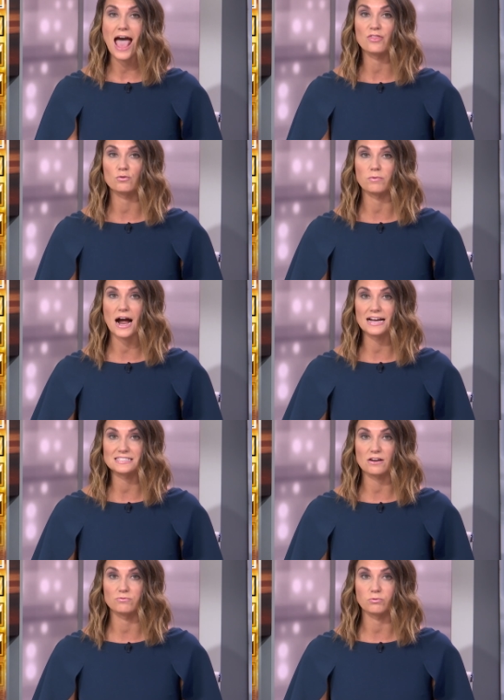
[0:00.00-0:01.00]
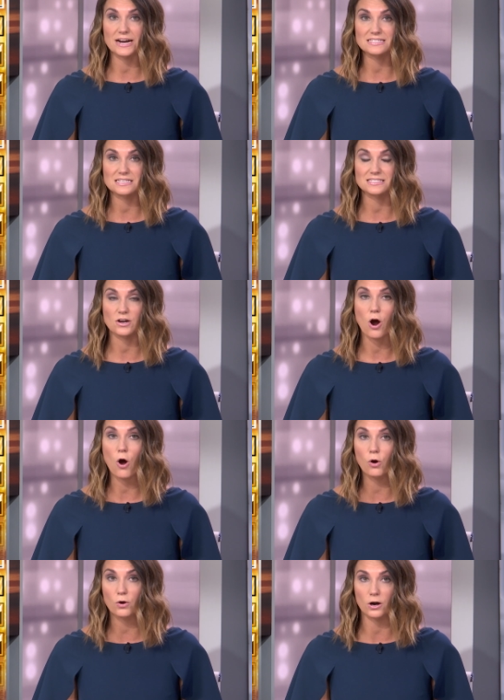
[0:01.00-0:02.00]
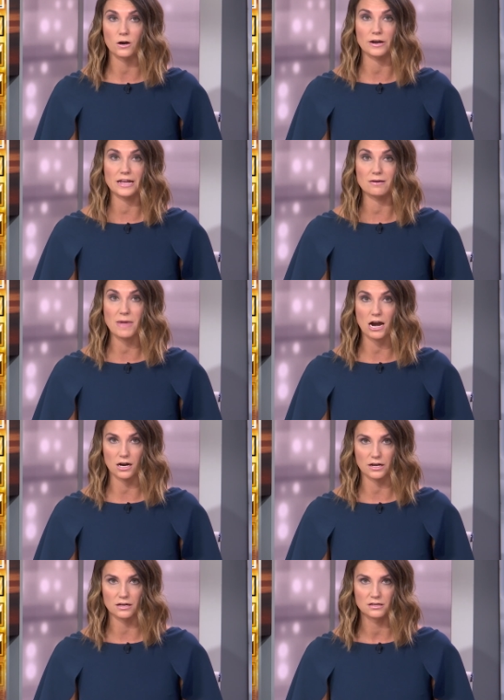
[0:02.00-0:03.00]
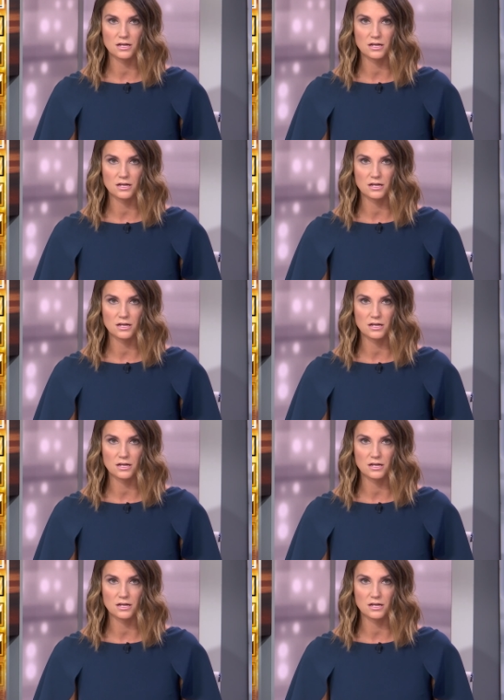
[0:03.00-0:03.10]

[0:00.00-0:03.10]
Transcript: and the rise of racist horror in America.